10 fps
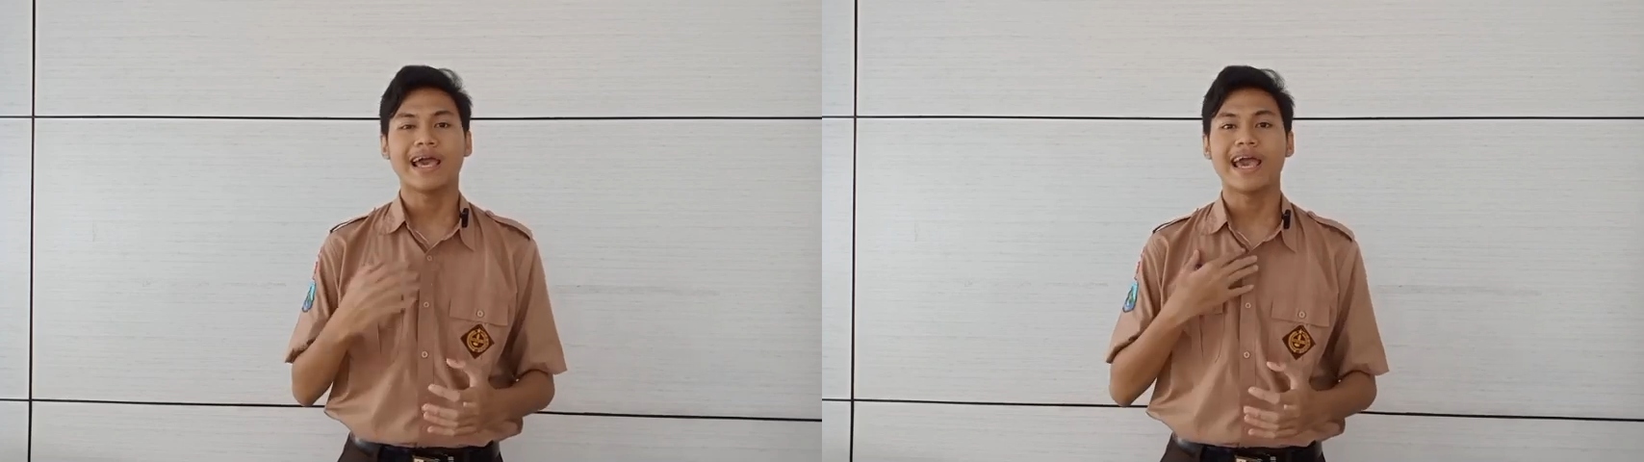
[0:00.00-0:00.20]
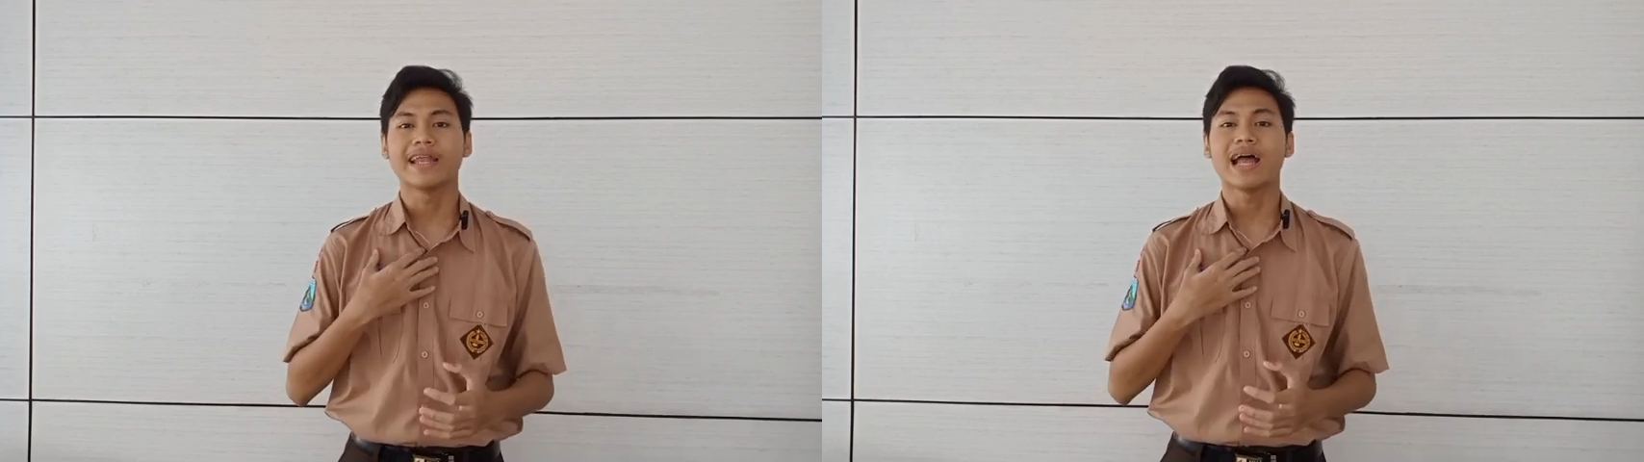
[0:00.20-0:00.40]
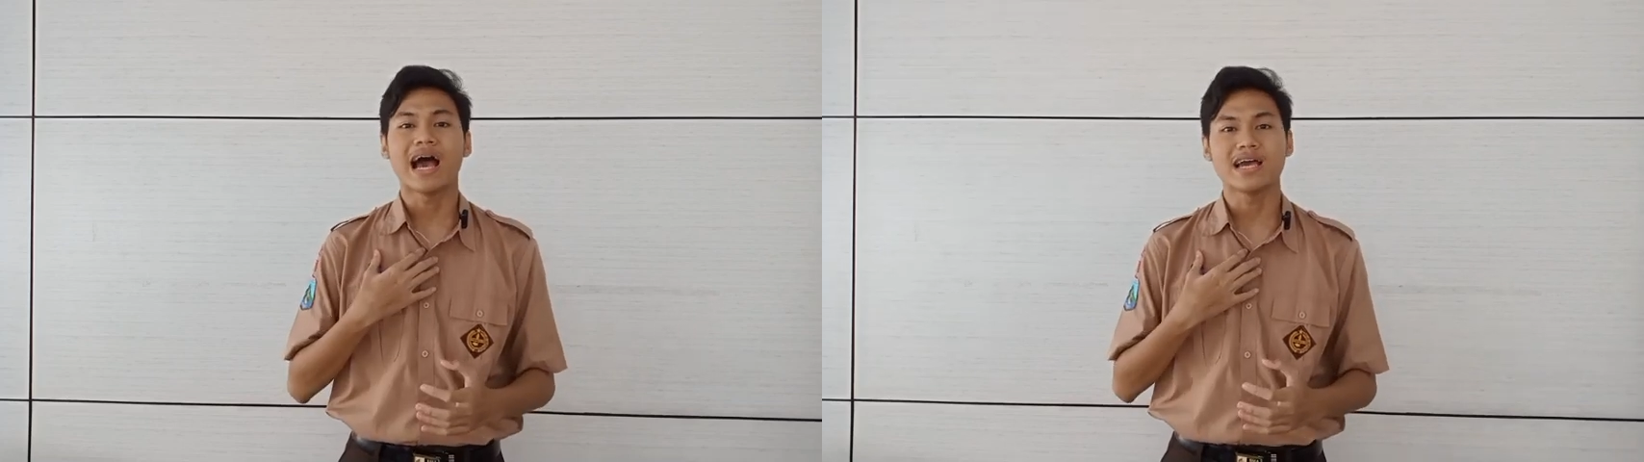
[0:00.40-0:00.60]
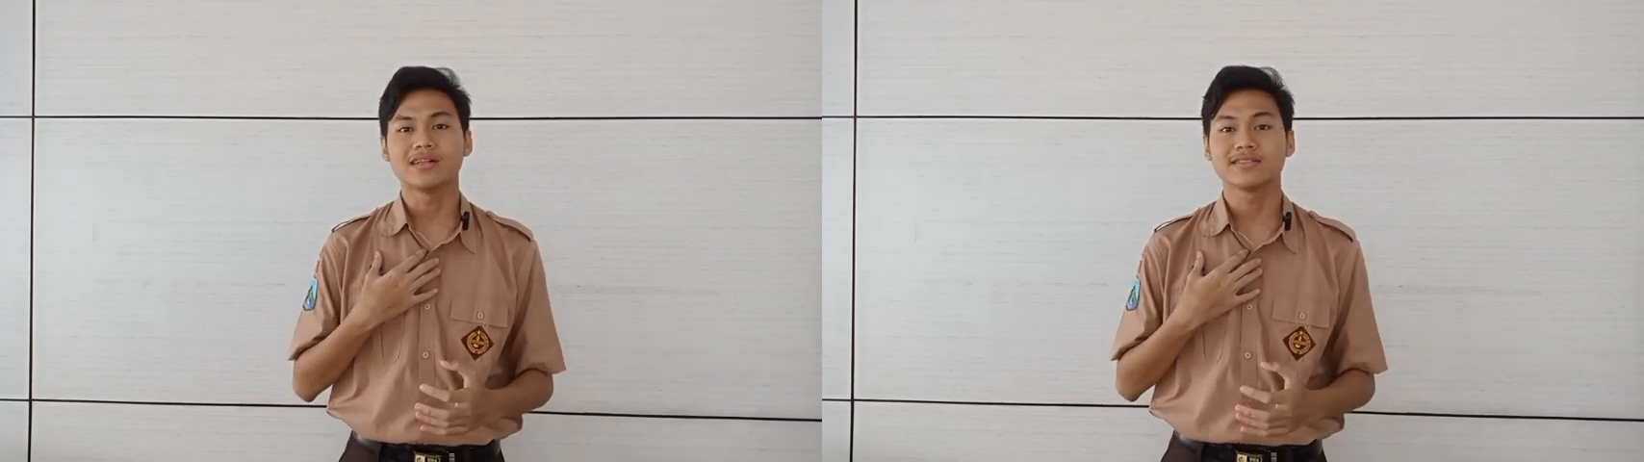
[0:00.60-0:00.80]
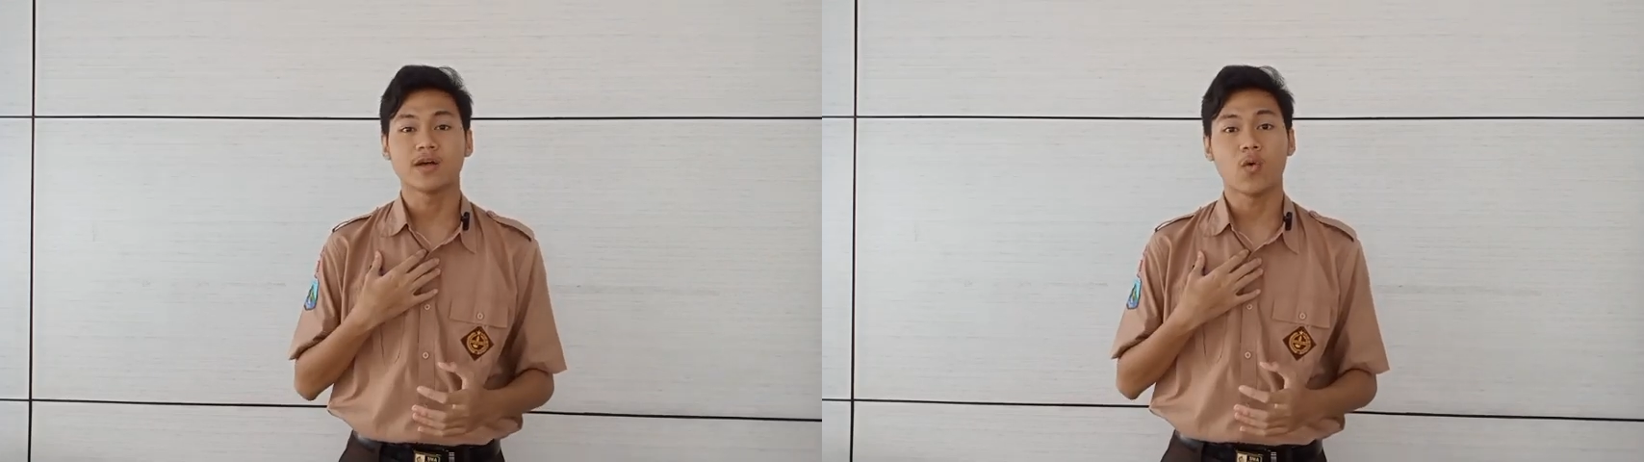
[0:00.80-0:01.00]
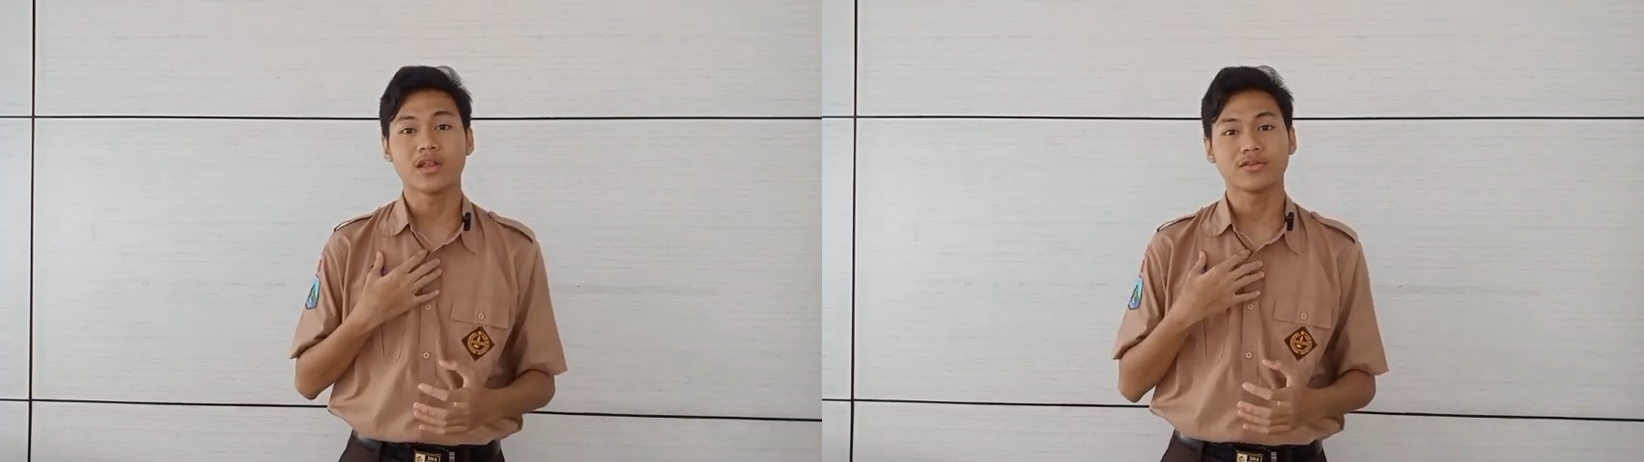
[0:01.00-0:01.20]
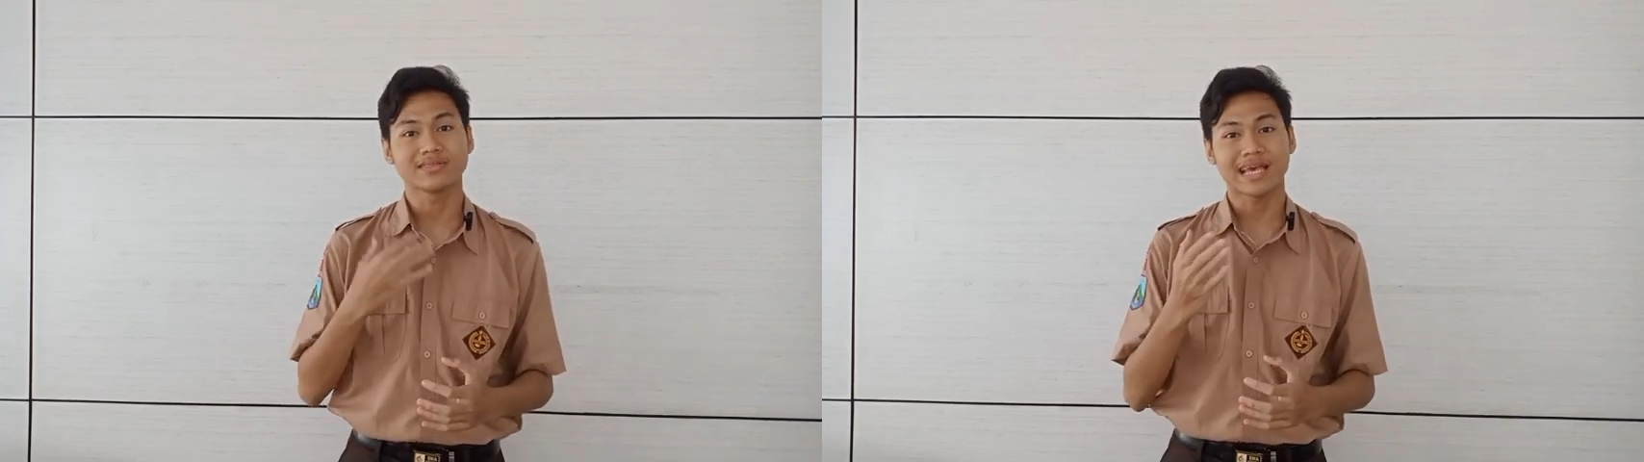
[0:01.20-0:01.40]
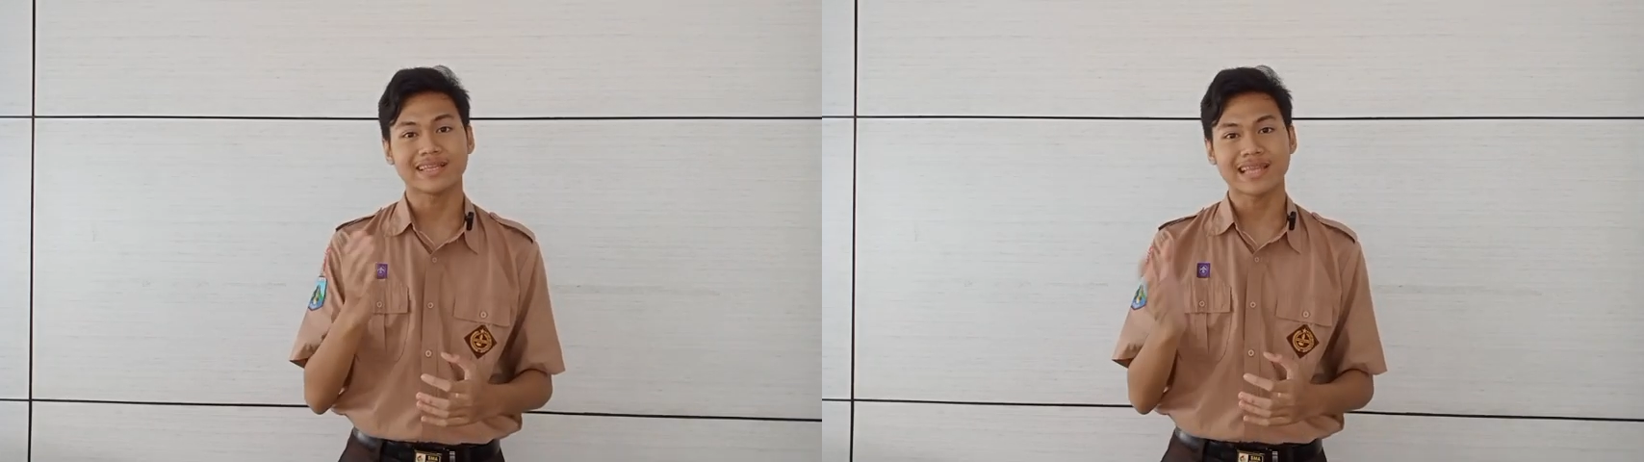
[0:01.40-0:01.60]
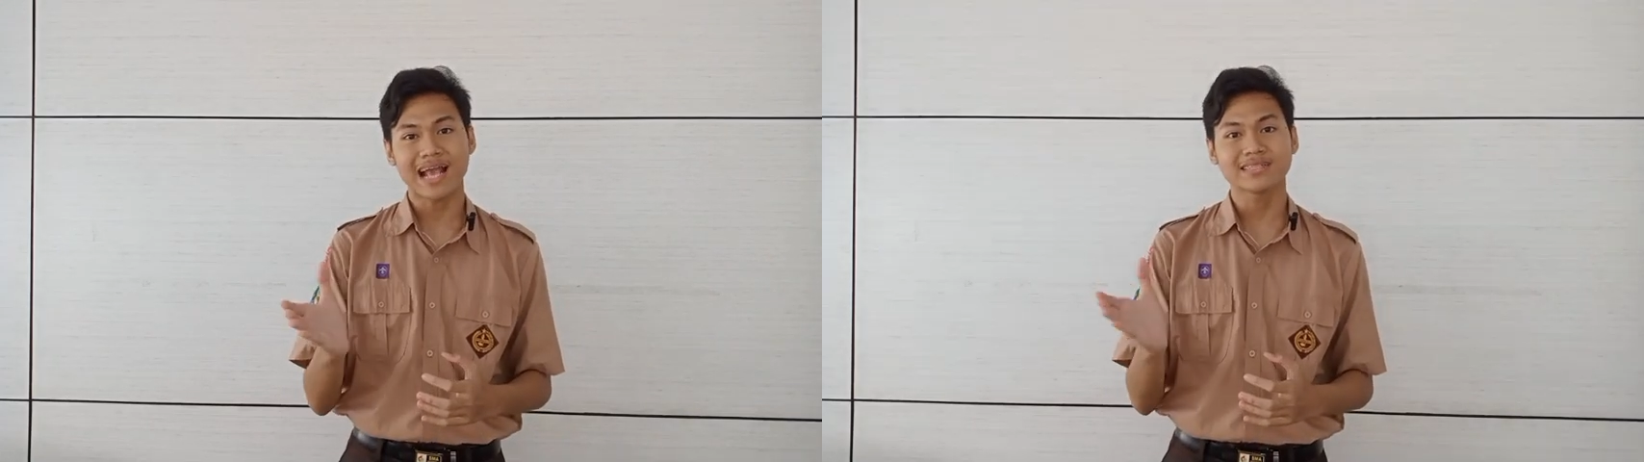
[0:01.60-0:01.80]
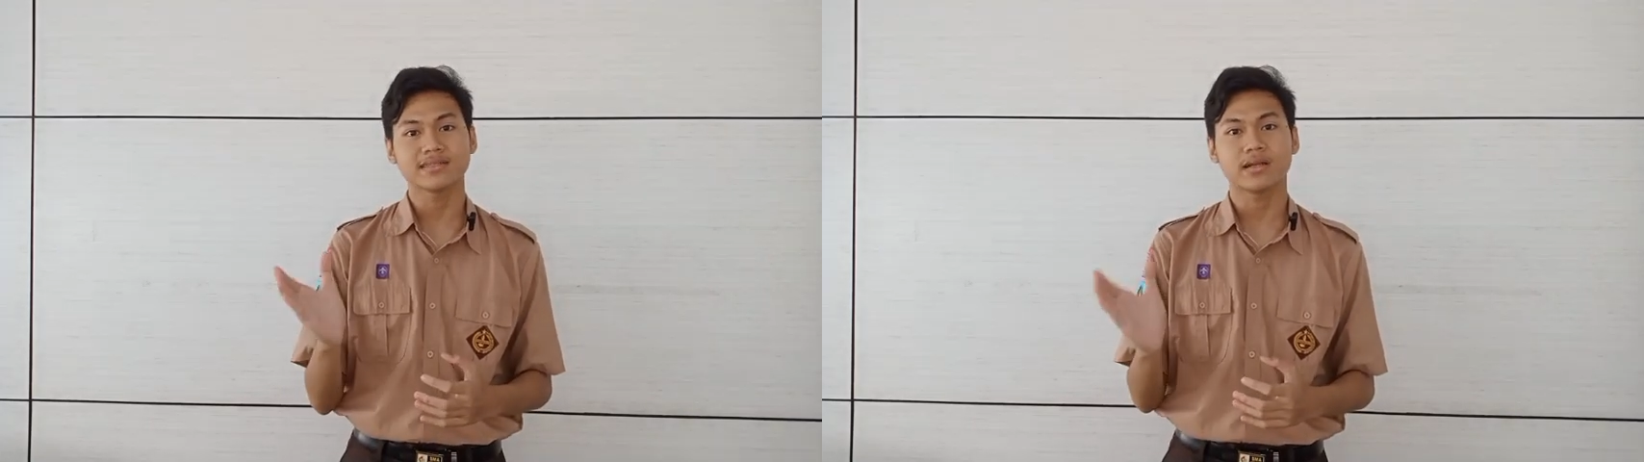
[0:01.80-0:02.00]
And I also want to say thanks